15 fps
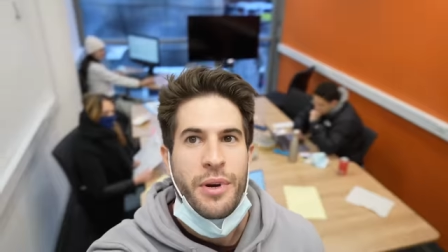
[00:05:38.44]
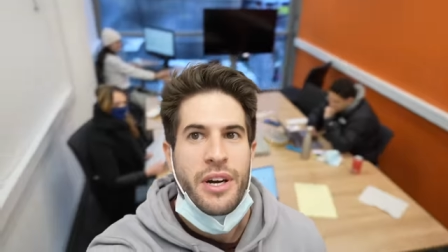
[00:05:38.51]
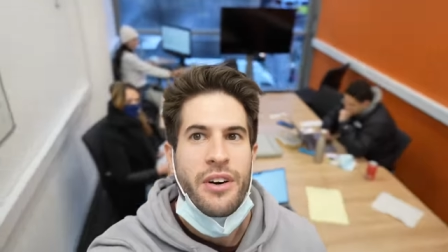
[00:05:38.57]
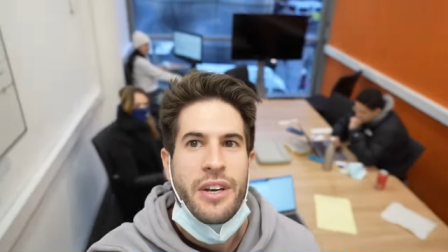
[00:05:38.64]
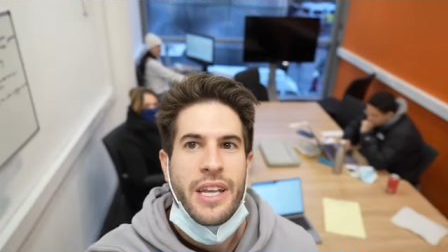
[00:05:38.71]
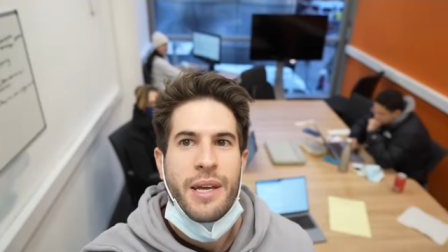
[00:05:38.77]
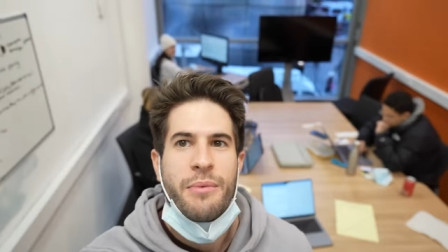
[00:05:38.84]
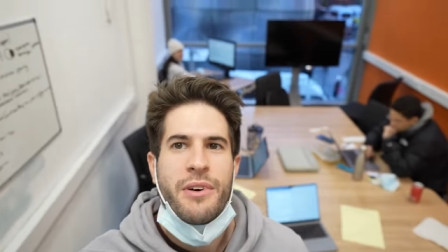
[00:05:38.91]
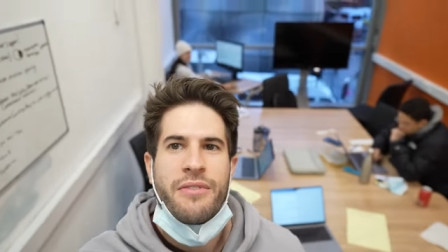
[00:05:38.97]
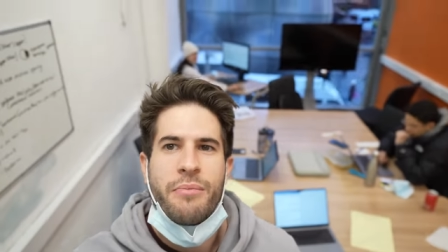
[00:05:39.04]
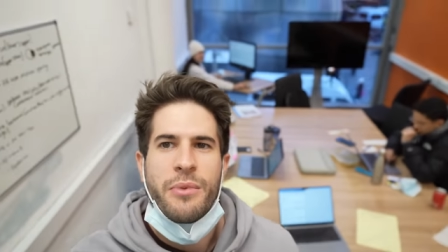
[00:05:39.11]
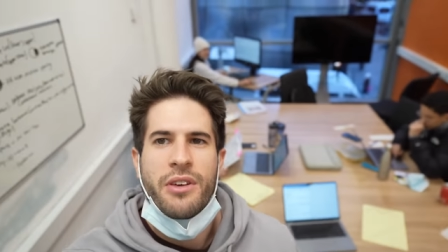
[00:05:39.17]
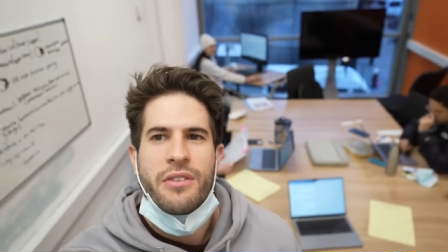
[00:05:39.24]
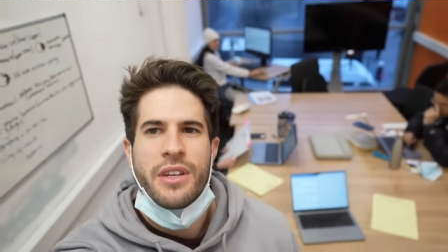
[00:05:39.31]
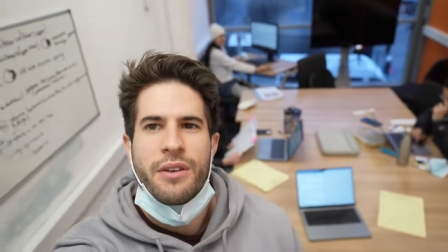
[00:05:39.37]
We got an email from
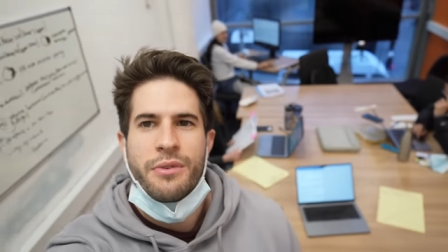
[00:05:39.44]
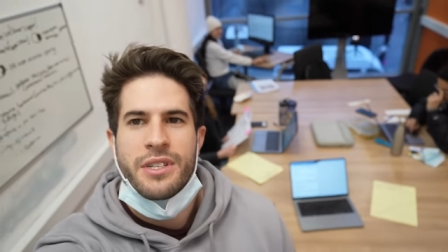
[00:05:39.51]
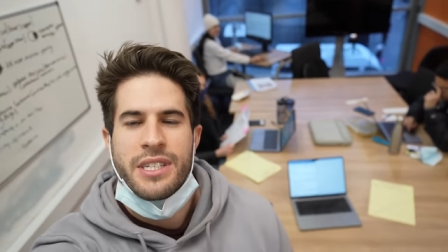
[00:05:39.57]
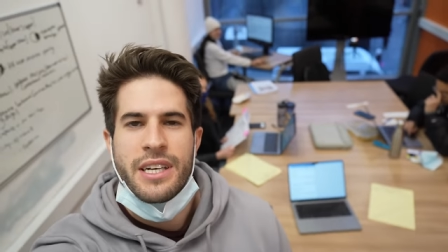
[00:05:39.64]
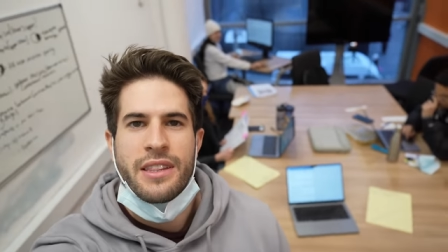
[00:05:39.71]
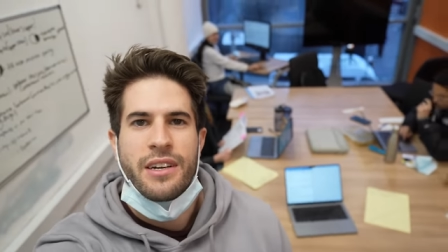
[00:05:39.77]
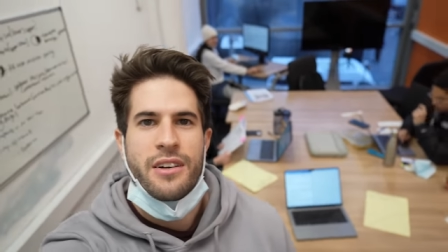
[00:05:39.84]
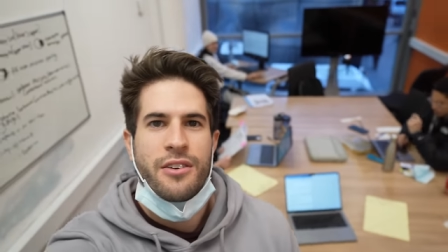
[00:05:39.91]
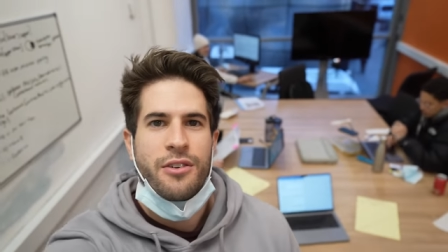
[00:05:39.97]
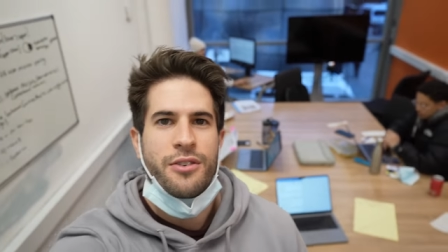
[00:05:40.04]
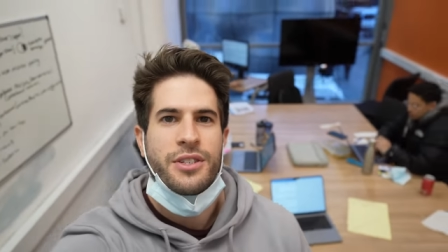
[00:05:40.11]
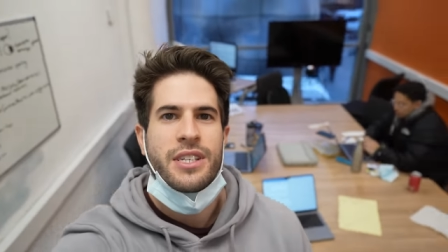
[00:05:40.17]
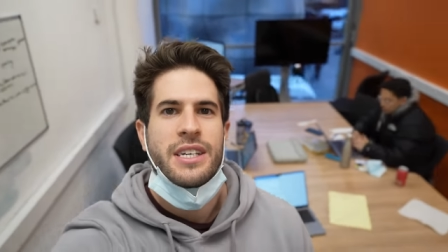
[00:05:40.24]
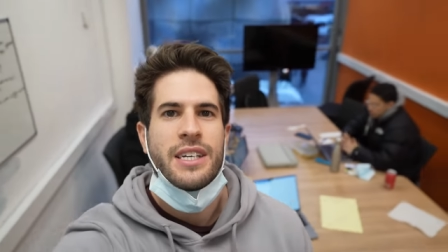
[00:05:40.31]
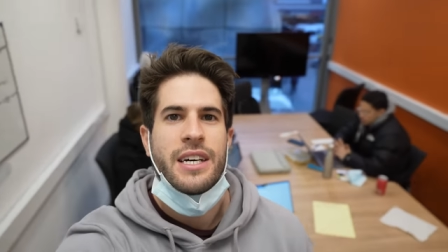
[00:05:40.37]
the uni which said that our
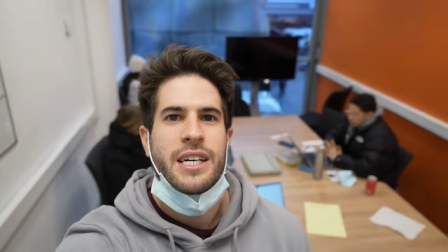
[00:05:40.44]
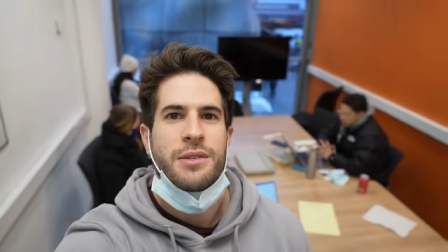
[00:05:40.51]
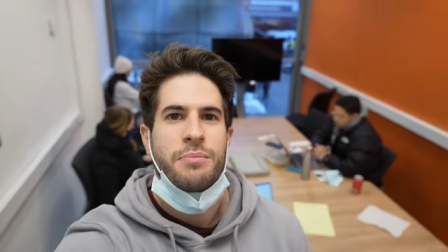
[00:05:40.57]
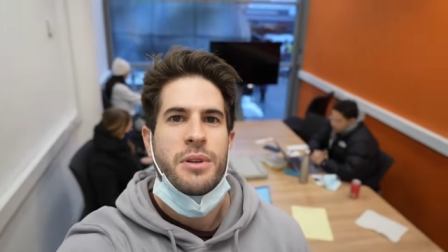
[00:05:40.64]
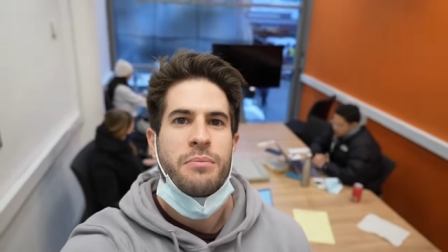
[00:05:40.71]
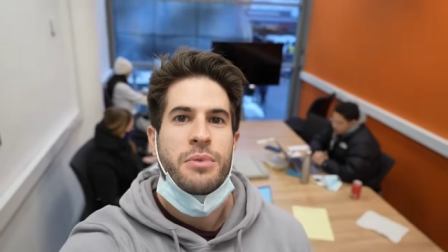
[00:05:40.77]
OSCE has been